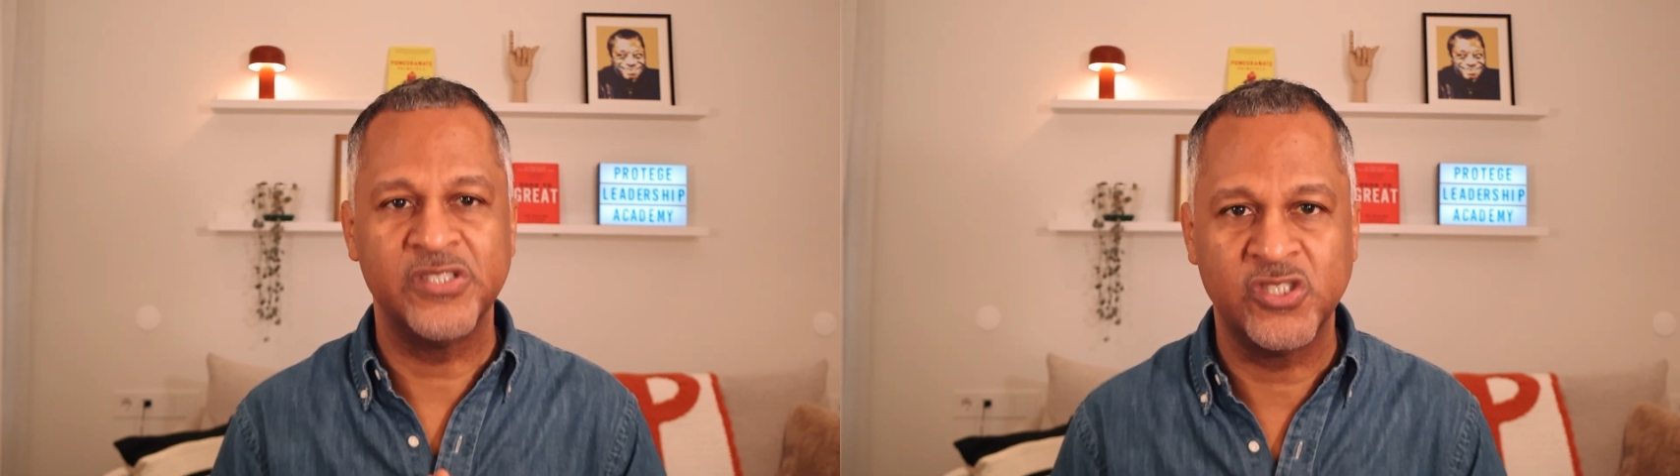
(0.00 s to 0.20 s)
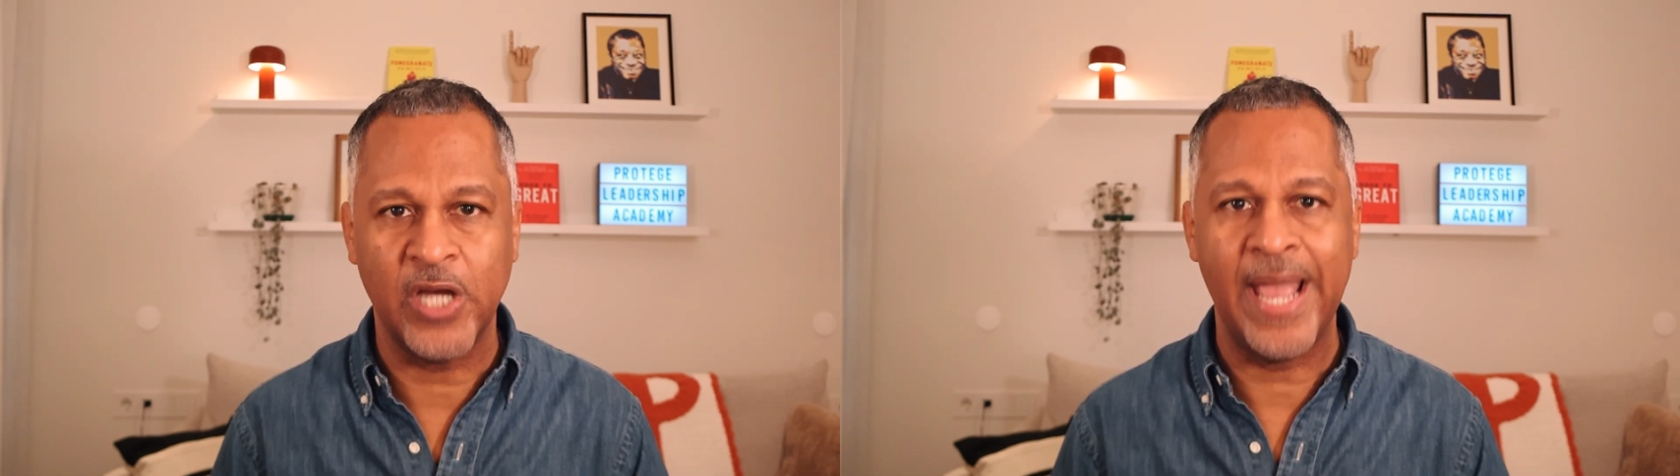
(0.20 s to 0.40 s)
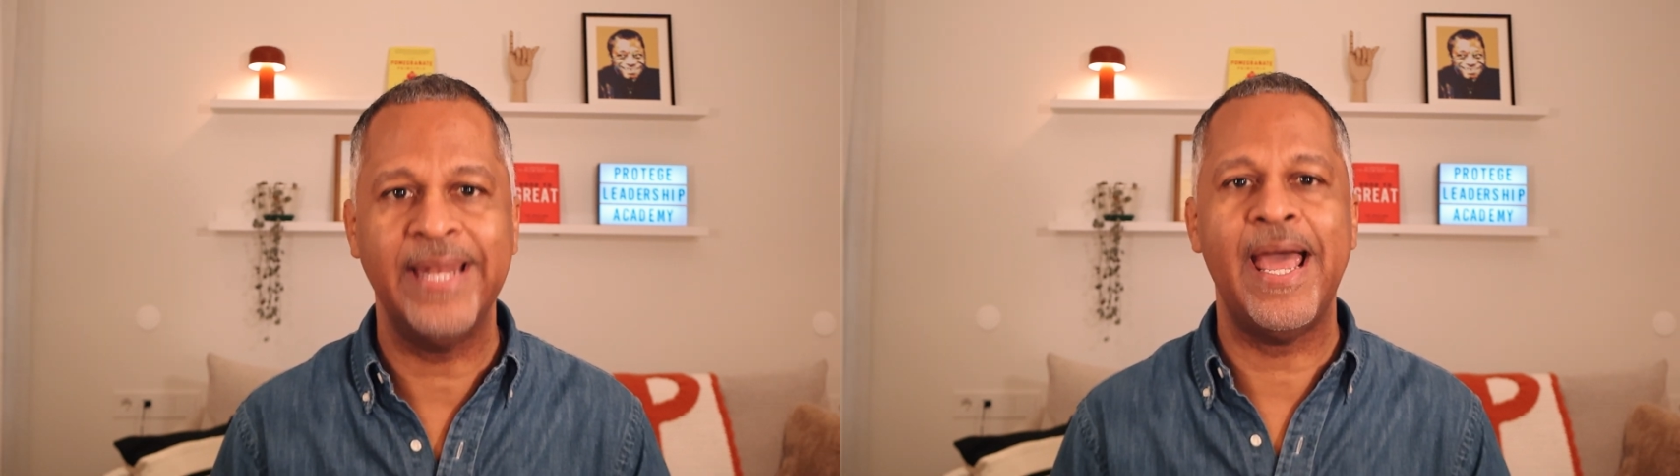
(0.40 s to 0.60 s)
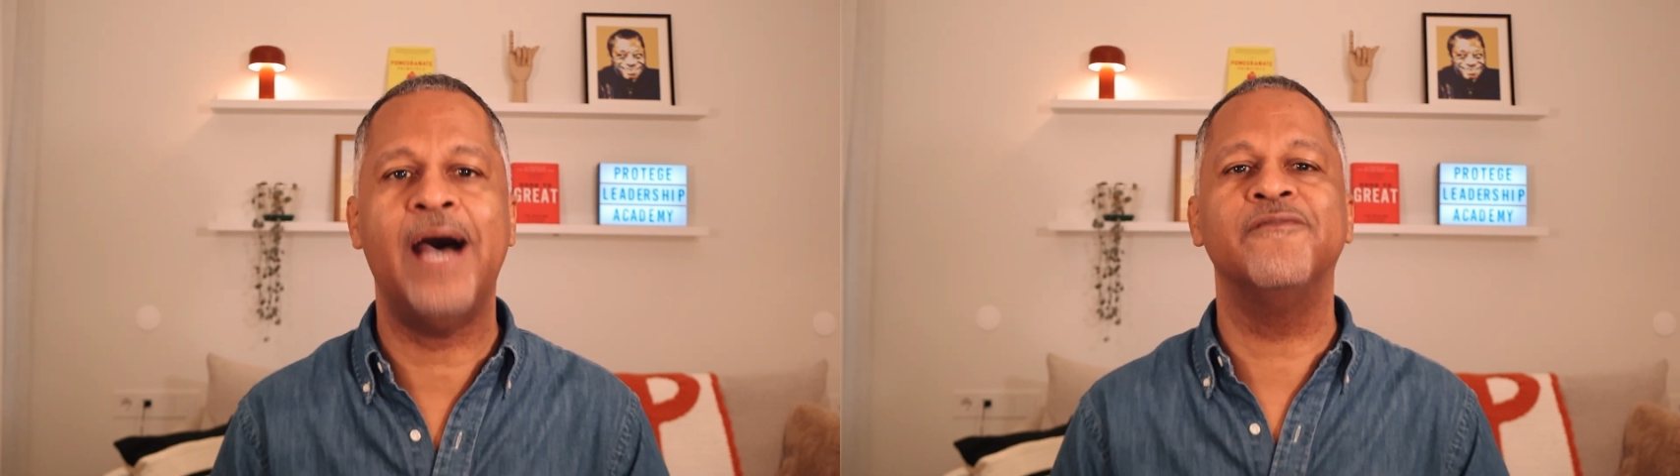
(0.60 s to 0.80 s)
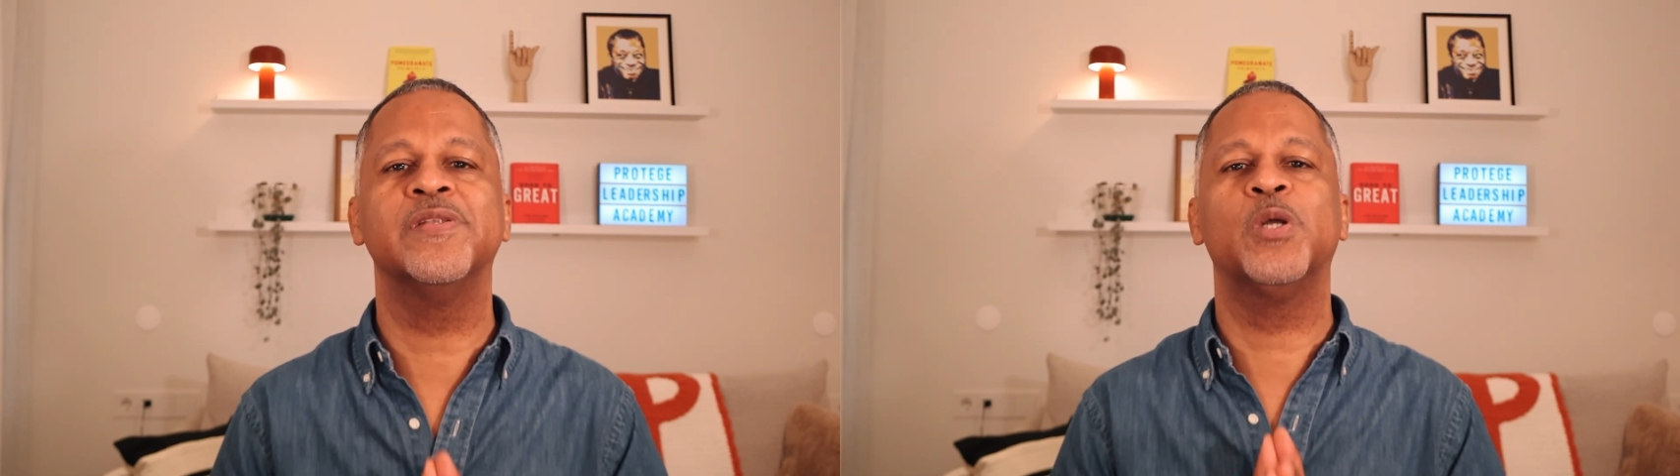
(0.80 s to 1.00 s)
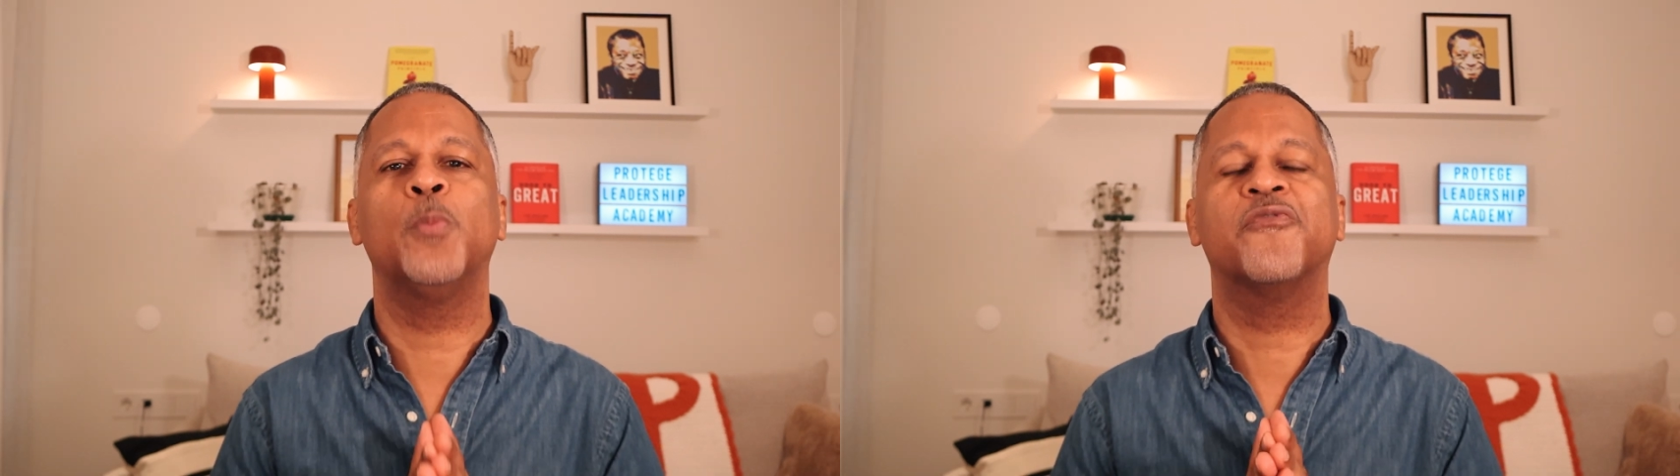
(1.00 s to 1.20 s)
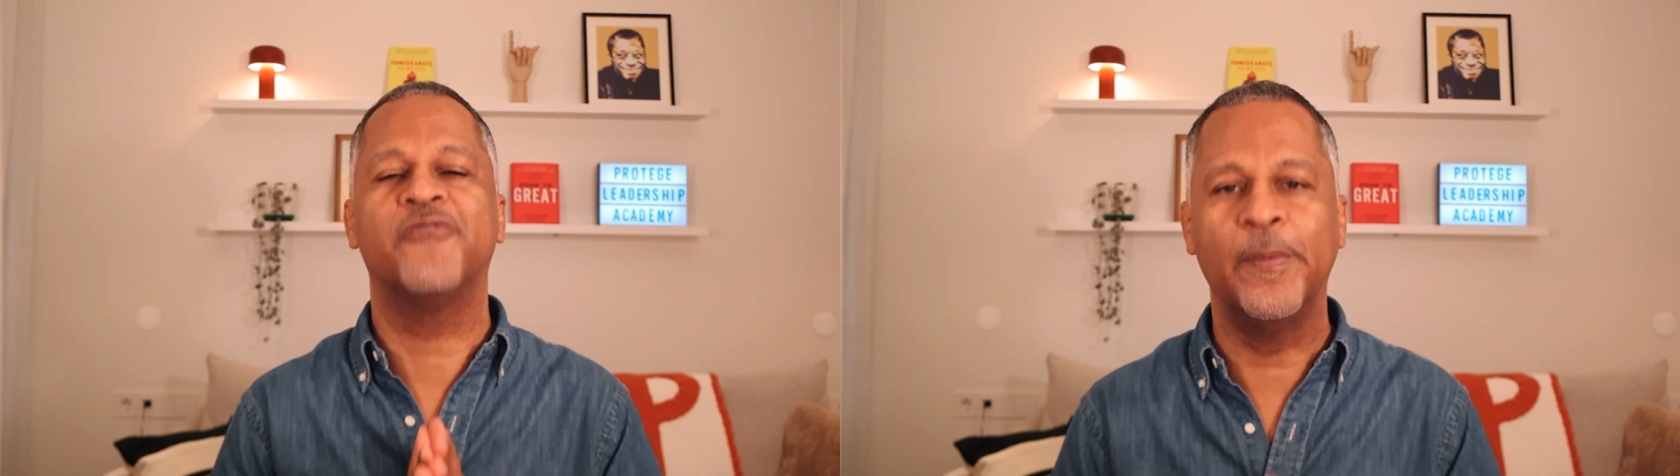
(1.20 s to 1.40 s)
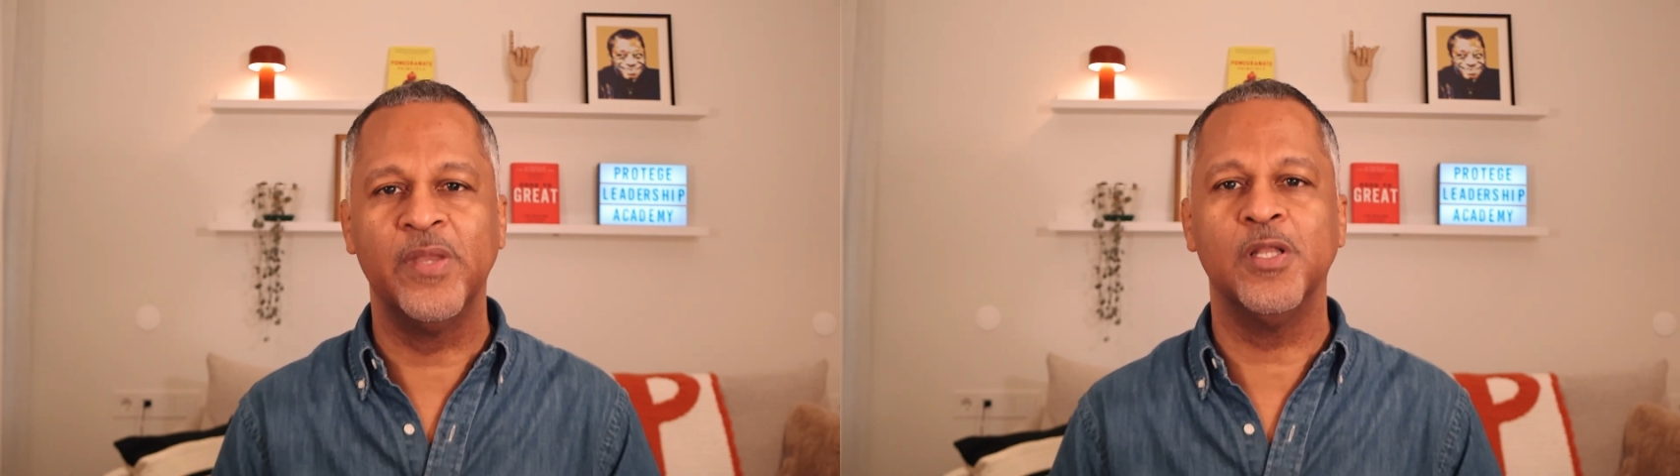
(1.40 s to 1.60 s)
giant envelope
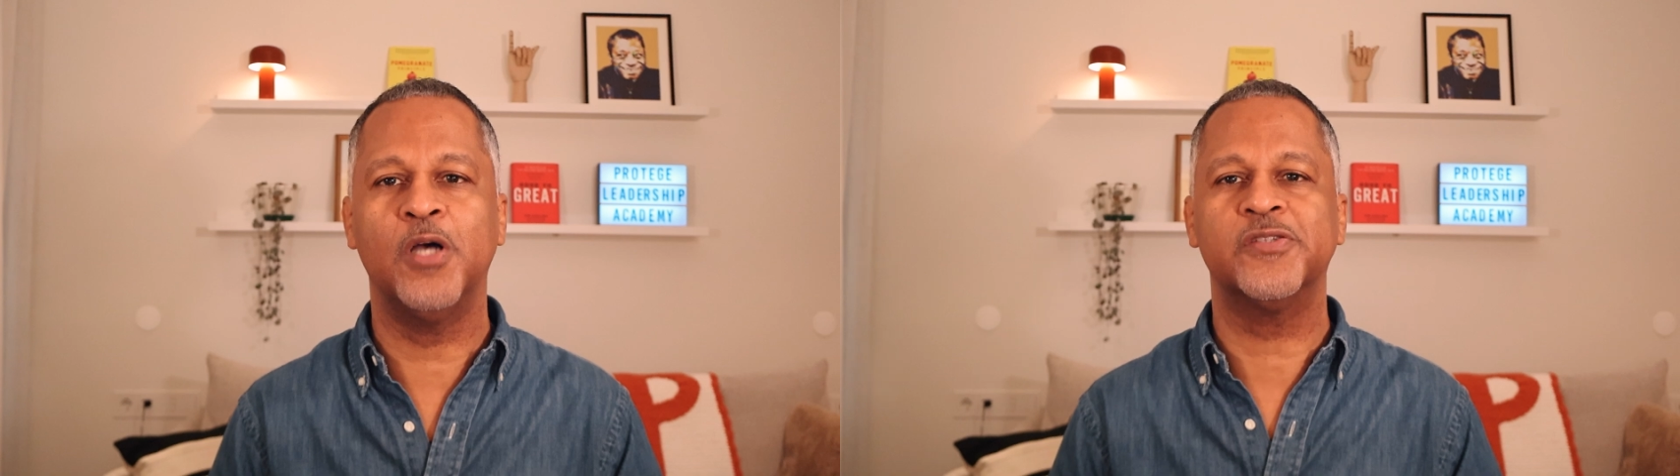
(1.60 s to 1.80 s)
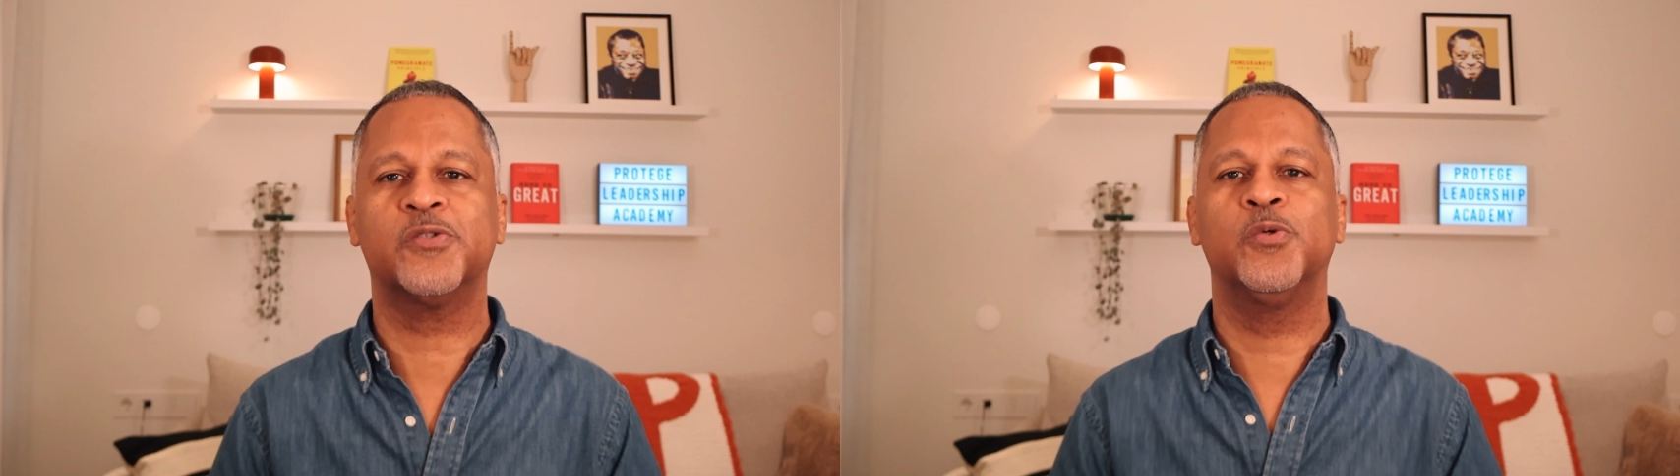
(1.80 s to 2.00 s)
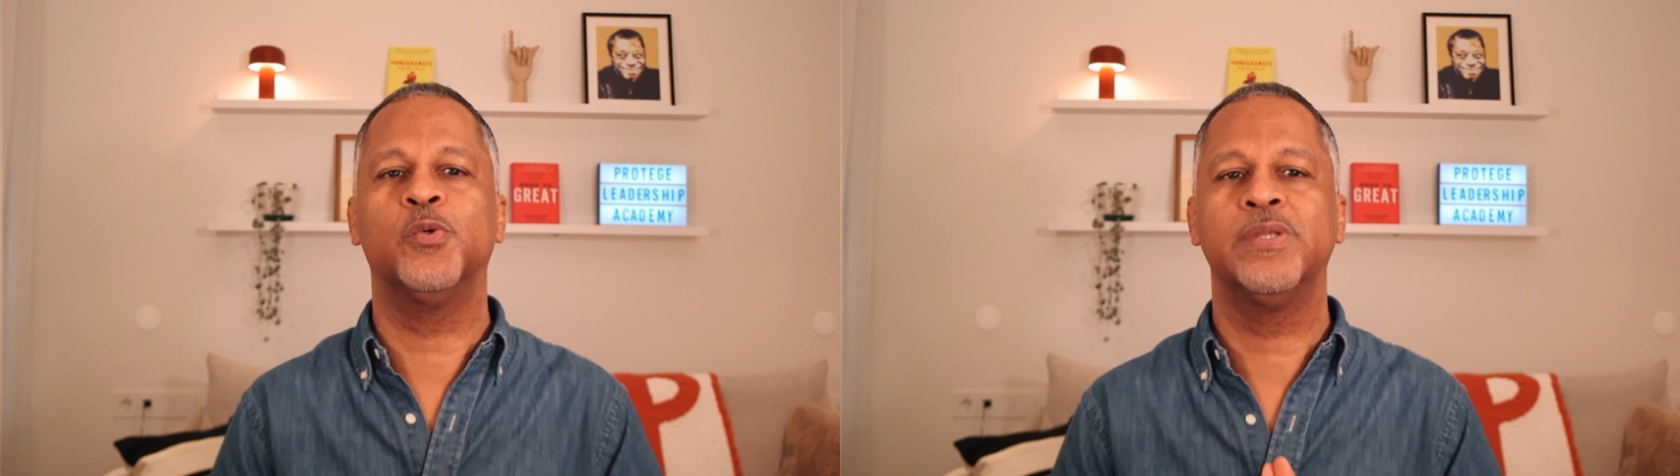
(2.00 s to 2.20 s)
from the law school